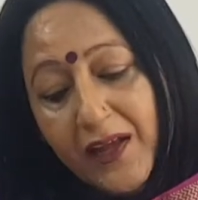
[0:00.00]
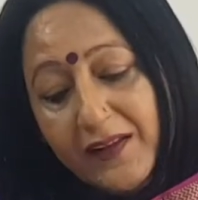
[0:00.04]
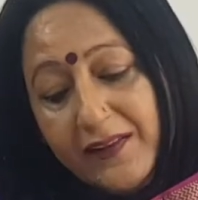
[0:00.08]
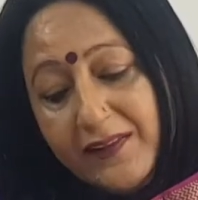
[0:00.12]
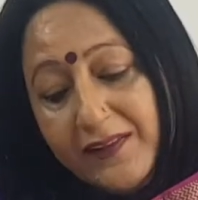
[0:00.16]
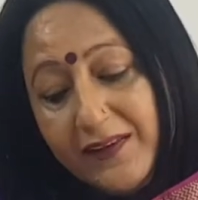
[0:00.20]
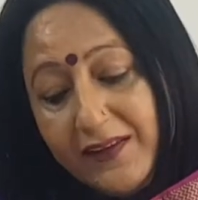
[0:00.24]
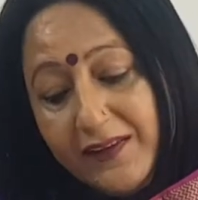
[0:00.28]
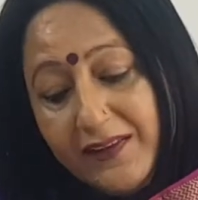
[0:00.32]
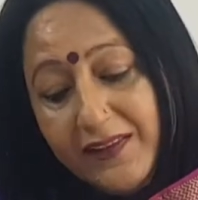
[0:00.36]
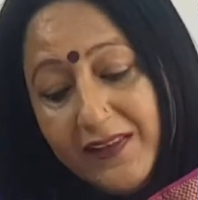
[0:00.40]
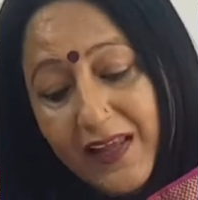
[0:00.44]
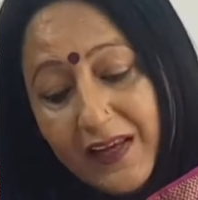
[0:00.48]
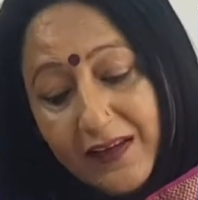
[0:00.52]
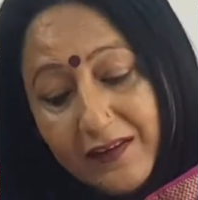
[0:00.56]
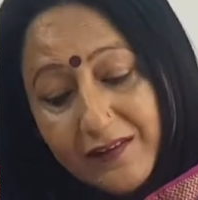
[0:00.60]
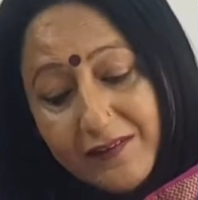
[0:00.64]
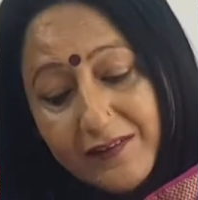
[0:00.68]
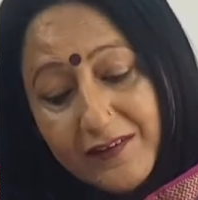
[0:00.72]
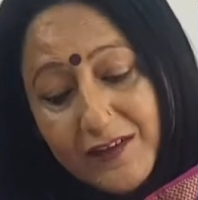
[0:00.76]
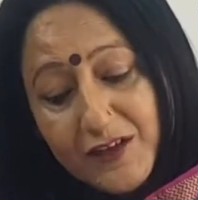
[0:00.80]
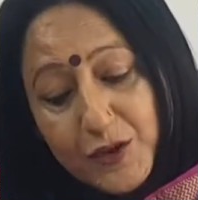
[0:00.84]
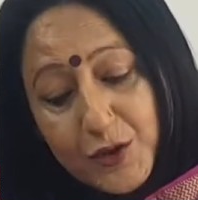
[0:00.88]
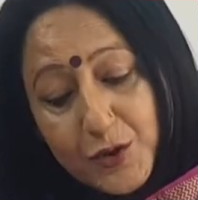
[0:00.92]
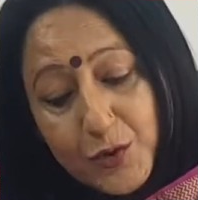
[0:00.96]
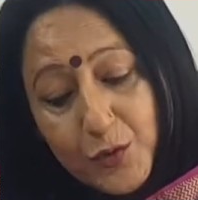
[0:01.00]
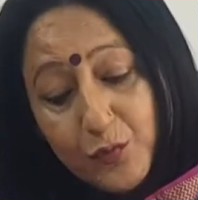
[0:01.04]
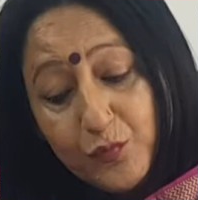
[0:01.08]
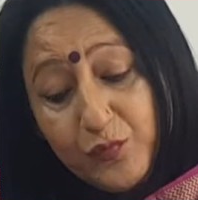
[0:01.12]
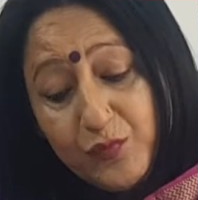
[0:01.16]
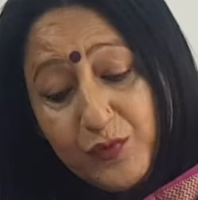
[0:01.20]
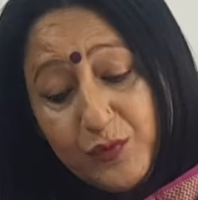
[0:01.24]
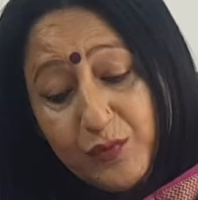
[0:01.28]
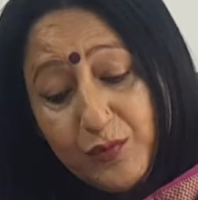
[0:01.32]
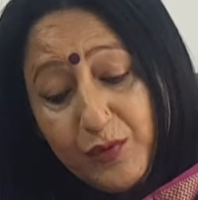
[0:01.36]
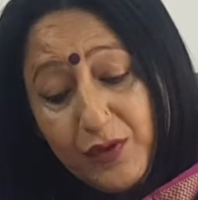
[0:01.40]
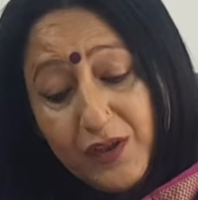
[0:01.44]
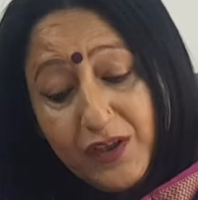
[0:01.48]
The next issue
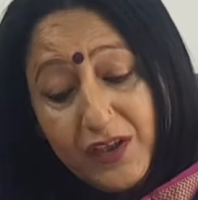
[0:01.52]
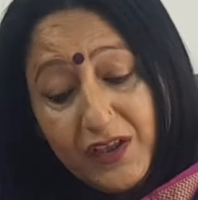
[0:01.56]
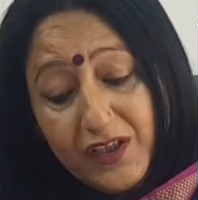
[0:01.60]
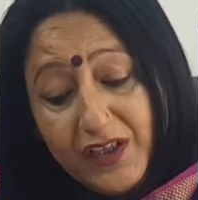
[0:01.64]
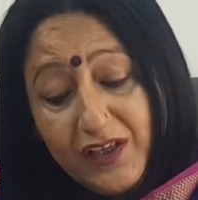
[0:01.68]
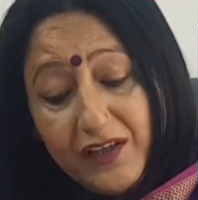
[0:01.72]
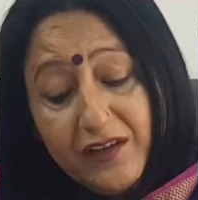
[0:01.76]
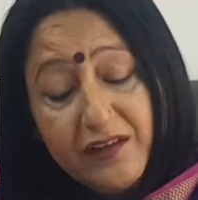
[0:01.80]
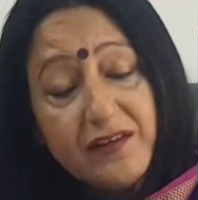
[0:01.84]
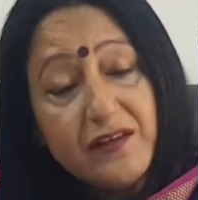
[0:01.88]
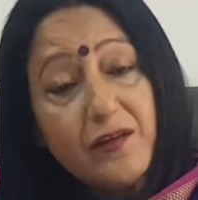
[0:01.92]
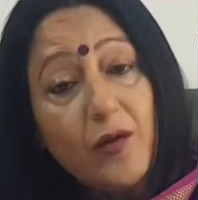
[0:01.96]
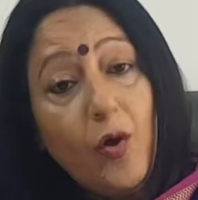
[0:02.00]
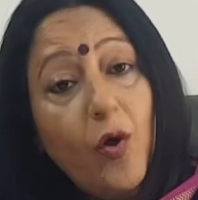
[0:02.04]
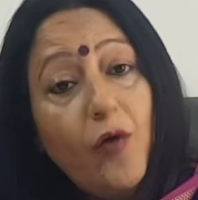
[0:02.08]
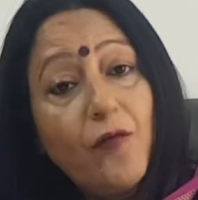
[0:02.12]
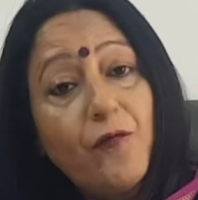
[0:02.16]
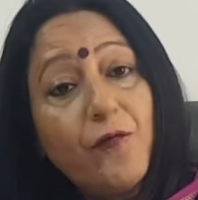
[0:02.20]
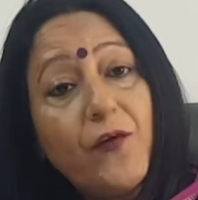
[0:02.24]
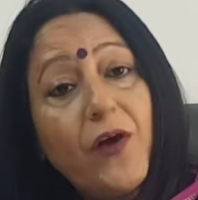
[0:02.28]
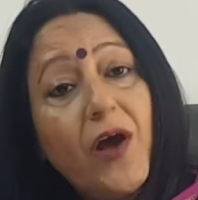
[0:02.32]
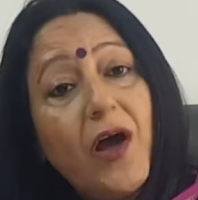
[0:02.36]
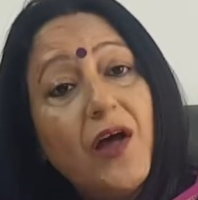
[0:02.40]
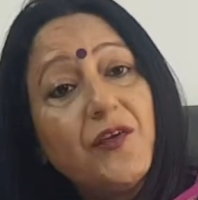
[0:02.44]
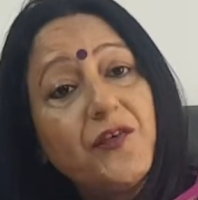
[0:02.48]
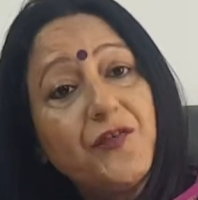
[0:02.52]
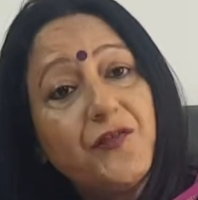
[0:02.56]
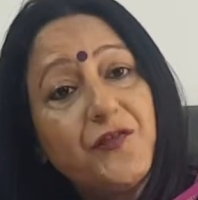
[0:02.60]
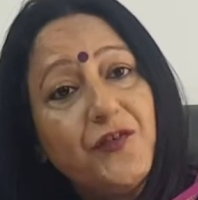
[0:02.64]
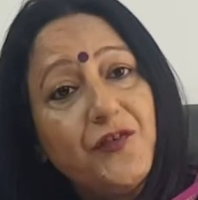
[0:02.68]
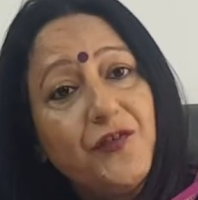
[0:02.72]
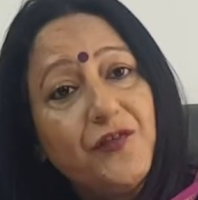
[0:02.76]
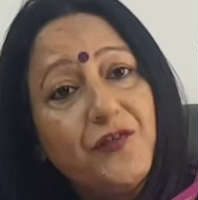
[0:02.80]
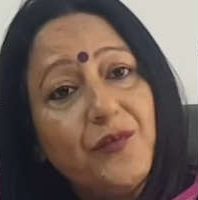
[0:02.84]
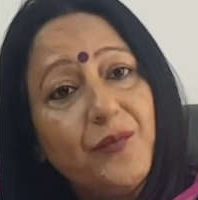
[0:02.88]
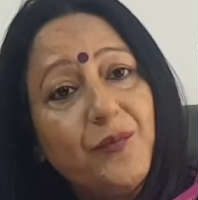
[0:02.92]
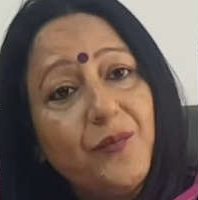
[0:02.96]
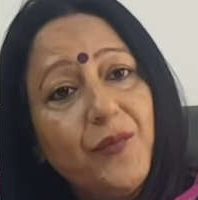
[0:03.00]
is of
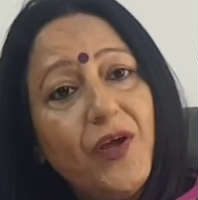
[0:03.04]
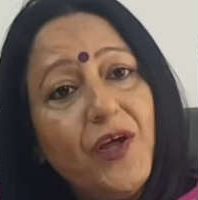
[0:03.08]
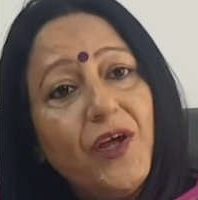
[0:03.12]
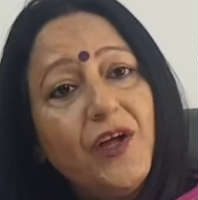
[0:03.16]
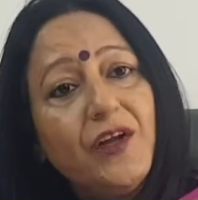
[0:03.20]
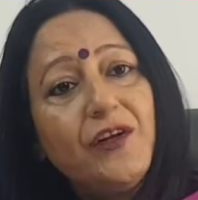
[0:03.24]
casteism.